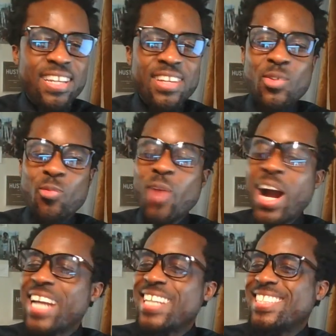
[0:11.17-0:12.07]
And
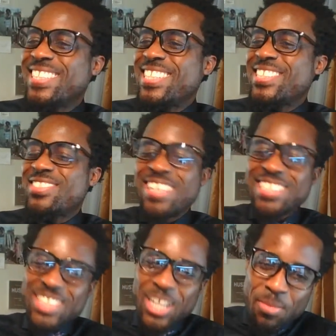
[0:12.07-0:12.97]
why is he dressed
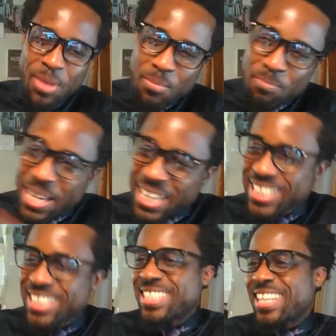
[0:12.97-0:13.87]
up? Man,
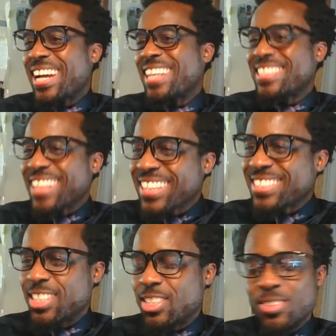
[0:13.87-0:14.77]
because I got things to
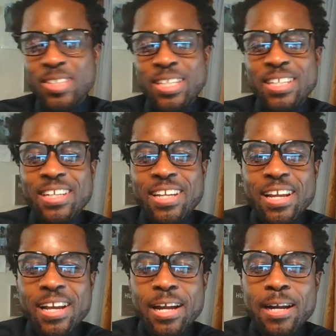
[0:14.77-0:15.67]
do.
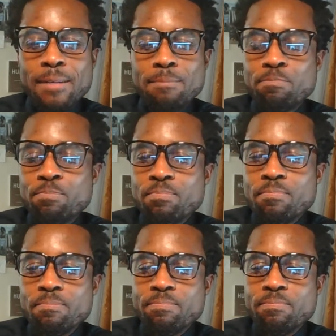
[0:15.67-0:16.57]
Um,
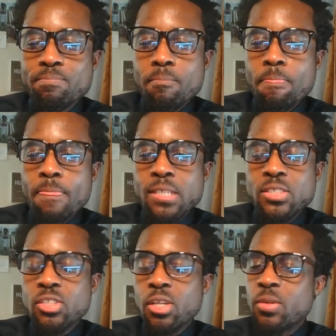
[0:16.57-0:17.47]

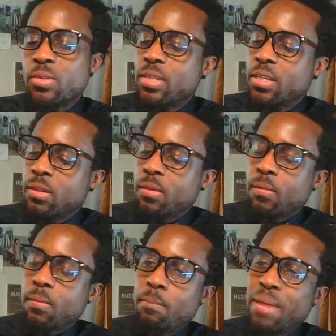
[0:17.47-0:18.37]
so
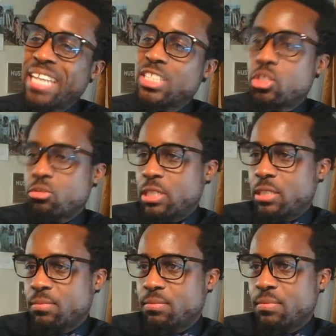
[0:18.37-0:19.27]
mastery
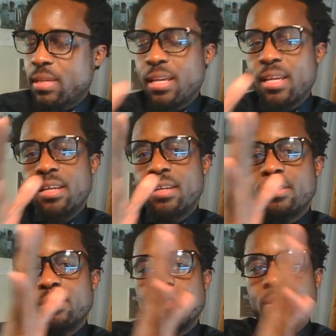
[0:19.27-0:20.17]

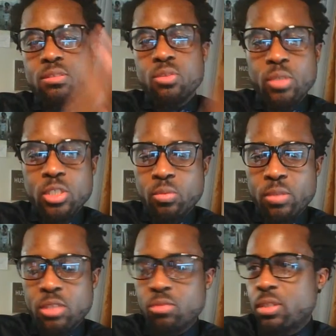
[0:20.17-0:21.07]
and
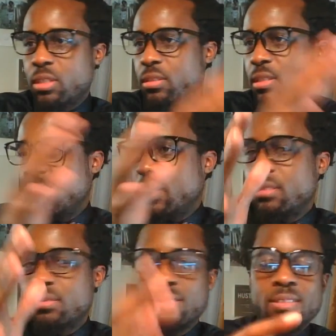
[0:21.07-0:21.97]
2023
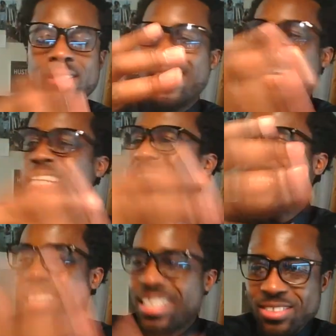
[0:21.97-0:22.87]
and any
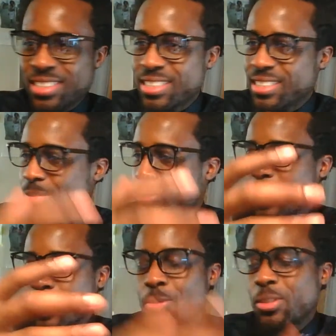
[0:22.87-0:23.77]
year, this is
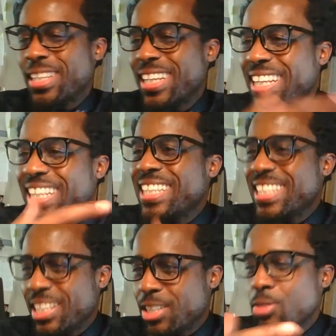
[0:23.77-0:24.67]
applicable to any
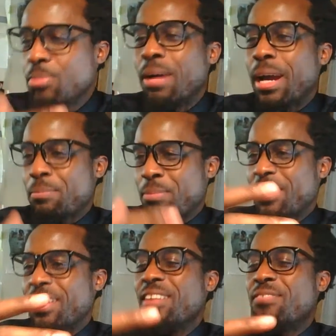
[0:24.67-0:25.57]
year you might
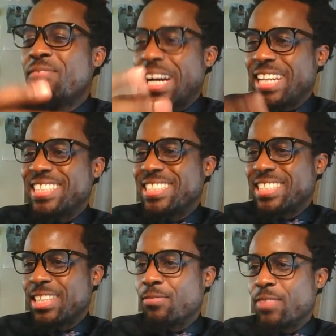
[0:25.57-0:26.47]
be finding
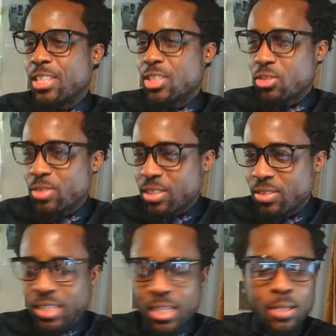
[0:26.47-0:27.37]
yourself entering,
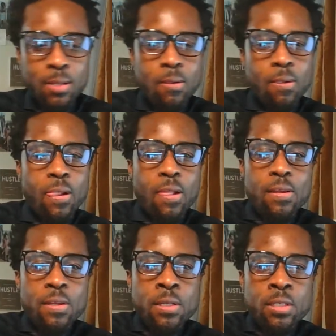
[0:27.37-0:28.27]
okay?
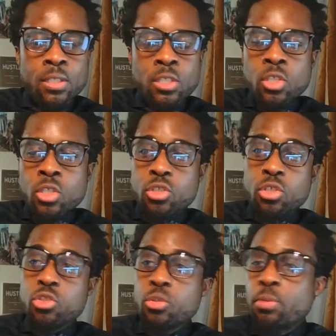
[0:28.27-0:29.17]
So
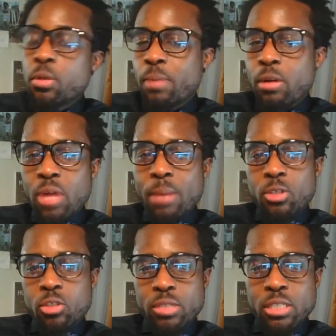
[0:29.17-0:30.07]
there's a book by Robert
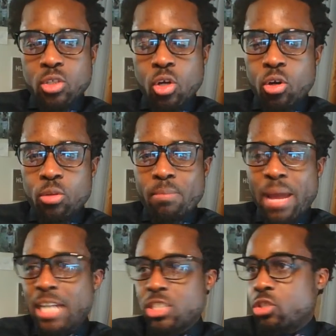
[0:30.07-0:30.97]
Greene called
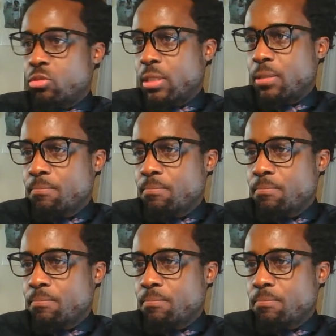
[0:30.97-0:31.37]
Mastery.